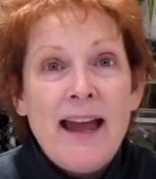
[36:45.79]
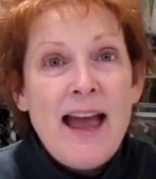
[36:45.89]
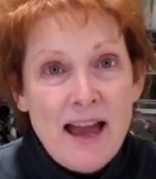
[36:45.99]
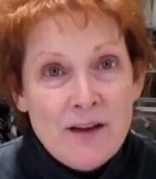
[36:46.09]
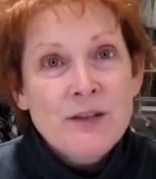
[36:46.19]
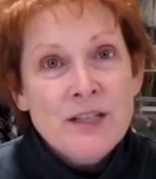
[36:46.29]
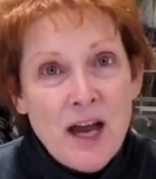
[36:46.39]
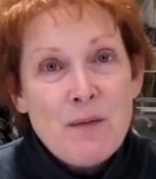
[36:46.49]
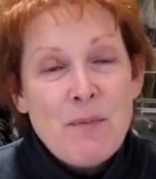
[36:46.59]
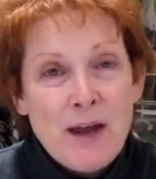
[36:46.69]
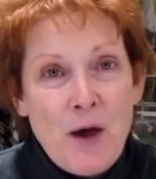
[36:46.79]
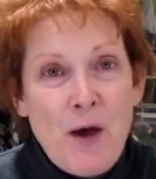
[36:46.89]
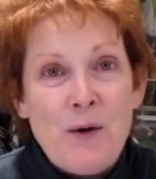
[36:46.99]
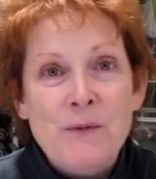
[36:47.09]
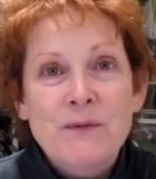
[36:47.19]
every time I
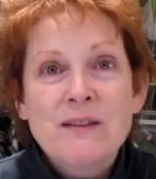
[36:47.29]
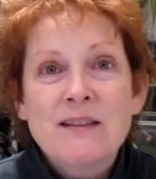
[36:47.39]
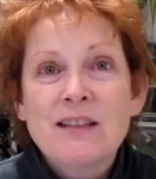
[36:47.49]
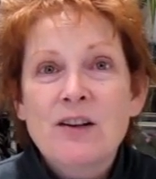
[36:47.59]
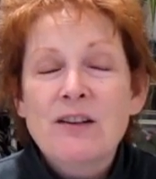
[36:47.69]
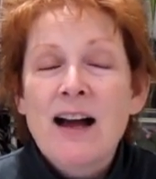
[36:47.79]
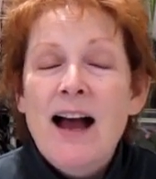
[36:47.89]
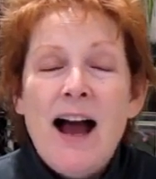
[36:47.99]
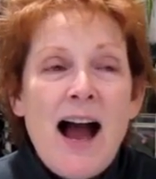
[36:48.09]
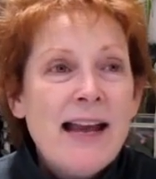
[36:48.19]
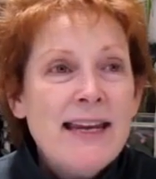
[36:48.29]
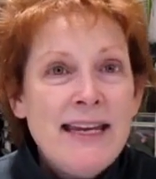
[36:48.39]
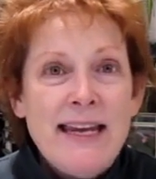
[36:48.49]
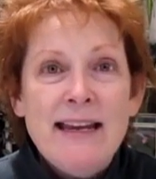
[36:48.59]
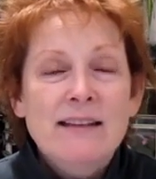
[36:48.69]
go. So I
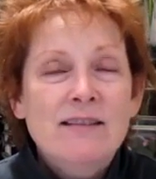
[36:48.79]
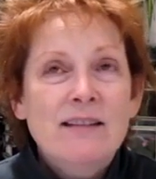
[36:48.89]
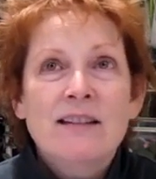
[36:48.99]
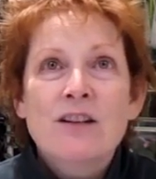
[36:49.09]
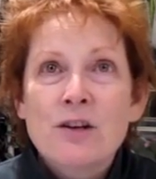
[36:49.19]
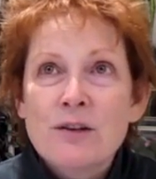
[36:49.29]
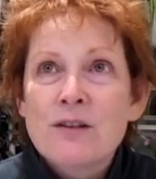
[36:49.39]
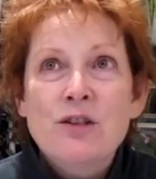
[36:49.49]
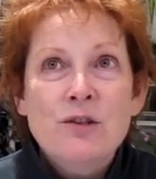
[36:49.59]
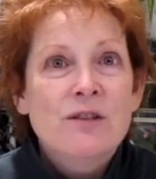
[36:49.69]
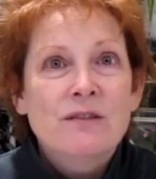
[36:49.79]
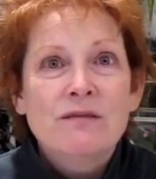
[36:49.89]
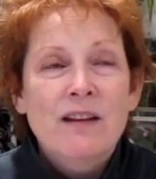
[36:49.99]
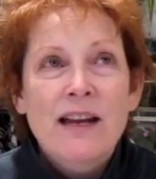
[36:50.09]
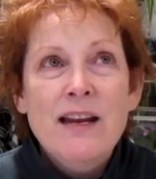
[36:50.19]
can't encourage you to
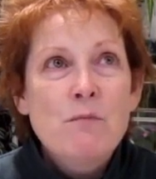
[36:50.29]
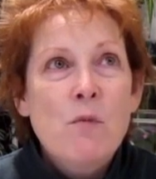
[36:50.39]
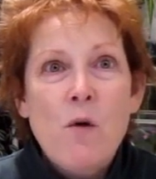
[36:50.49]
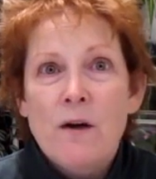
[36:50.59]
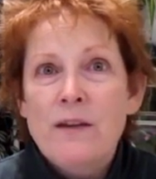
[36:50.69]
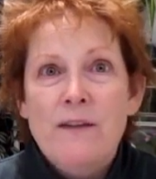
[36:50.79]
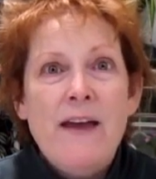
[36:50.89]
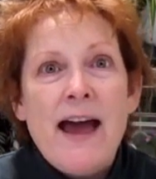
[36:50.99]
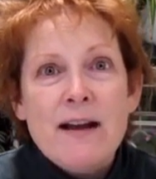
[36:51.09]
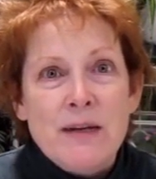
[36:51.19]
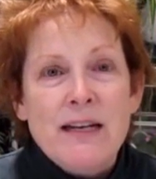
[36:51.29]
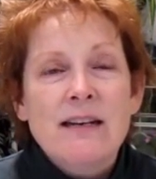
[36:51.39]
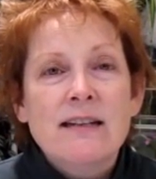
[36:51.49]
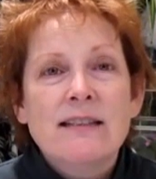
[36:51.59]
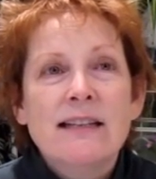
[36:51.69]
any more than that. I mean, it
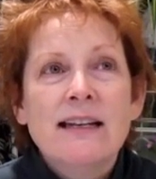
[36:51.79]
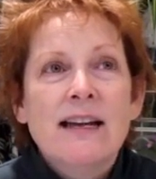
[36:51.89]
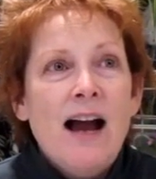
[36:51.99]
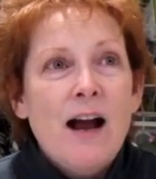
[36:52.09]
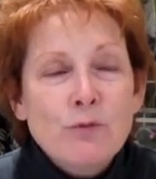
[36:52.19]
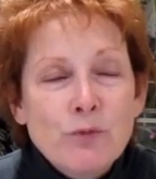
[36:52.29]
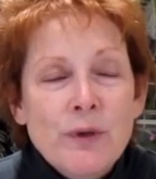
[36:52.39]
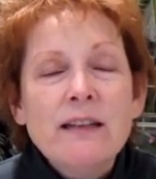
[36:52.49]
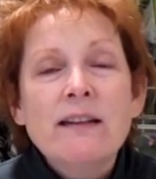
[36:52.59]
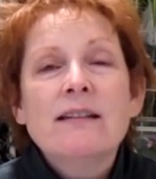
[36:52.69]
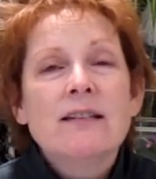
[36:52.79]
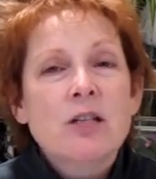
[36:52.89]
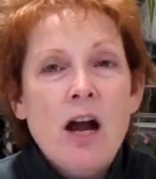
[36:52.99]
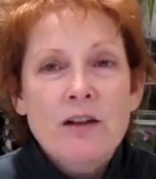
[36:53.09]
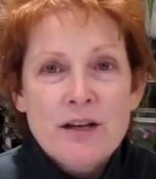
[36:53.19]
is, I really
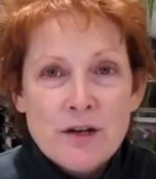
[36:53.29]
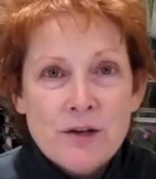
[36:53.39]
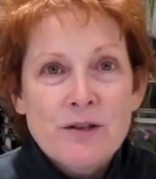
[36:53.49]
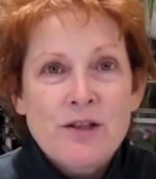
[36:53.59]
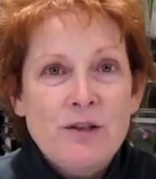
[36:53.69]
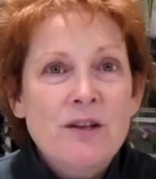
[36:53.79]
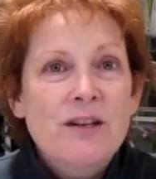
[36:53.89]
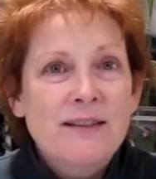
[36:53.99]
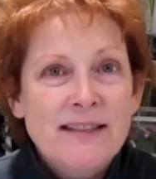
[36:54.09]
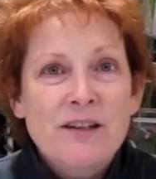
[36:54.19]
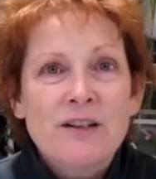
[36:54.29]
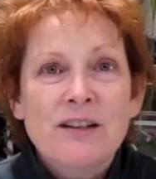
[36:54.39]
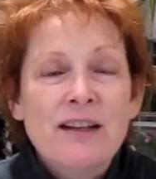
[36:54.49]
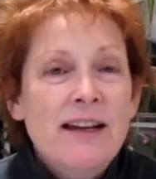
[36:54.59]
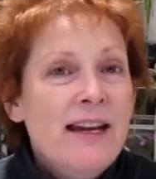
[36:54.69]
strongly encourage you to
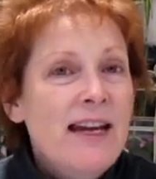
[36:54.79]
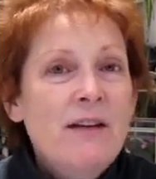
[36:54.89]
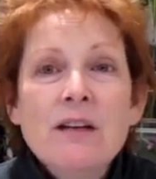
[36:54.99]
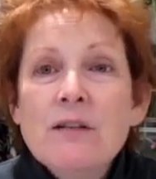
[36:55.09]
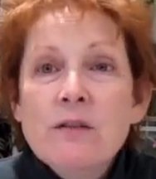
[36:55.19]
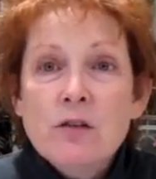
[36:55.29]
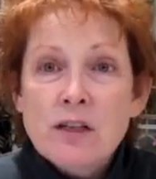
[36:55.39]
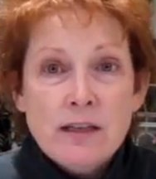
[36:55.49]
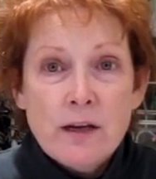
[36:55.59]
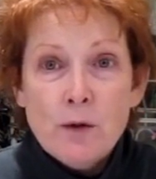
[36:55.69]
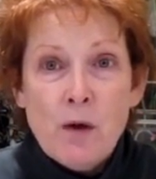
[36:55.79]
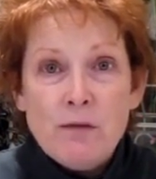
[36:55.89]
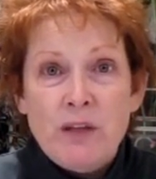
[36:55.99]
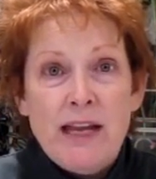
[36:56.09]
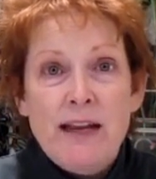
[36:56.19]
consider, even if you just enter
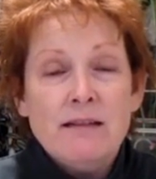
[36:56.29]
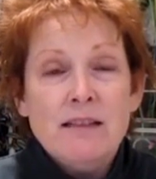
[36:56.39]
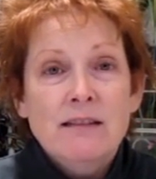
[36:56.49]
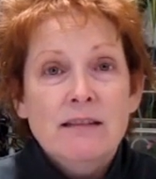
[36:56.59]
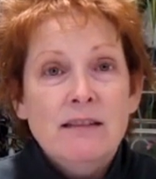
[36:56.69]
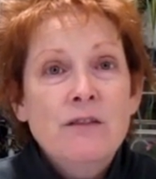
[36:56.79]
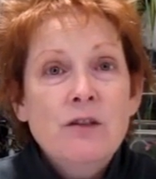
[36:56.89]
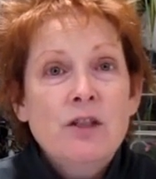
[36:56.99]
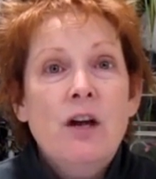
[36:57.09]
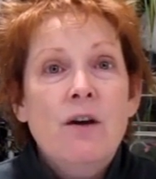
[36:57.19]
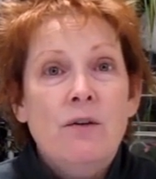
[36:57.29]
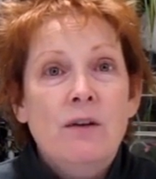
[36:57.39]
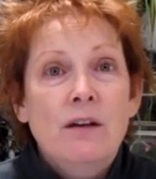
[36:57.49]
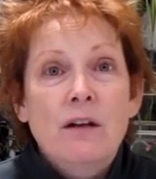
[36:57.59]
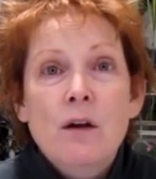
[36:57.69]
one plant in the show,
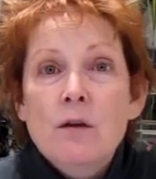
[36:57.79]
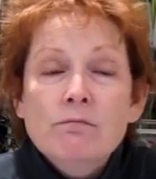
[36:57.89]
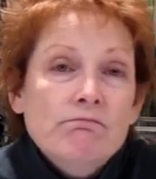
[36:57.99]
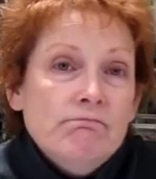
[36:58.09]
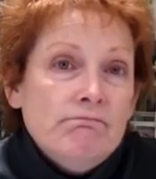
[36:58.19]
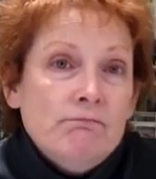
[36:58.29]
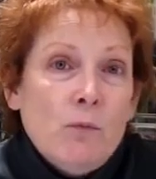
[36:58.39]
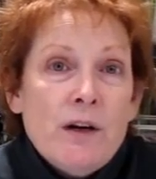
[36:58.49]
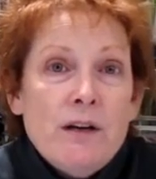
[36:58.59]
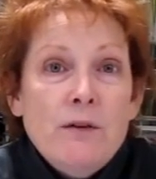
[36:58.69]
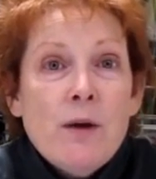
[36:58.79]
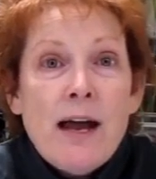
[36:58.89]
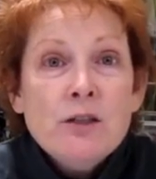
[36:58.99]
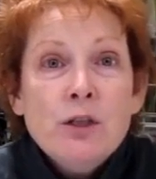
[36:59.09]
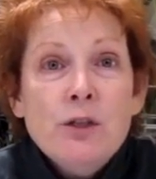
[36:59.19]
what have you
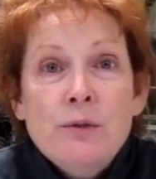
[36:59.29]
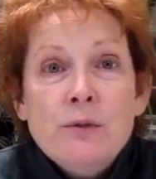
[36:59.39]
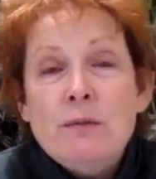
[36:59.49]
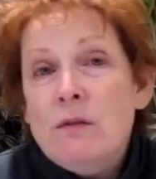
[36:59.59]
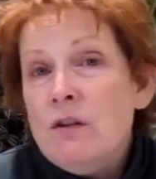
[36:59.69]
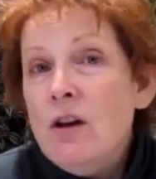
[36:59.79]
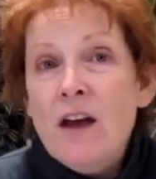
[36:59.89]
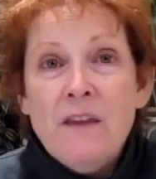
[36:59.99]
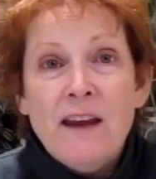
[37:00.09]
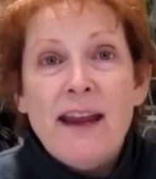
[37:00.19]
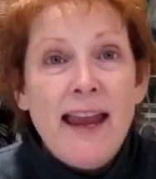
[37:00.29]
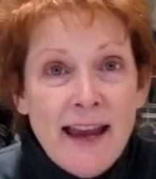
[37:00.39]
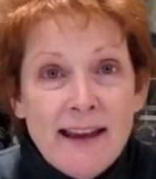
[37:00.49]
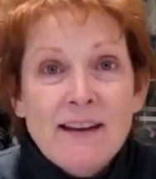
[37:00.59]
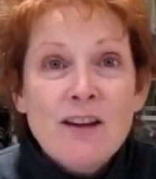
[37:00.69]
got to lose? Nothing. And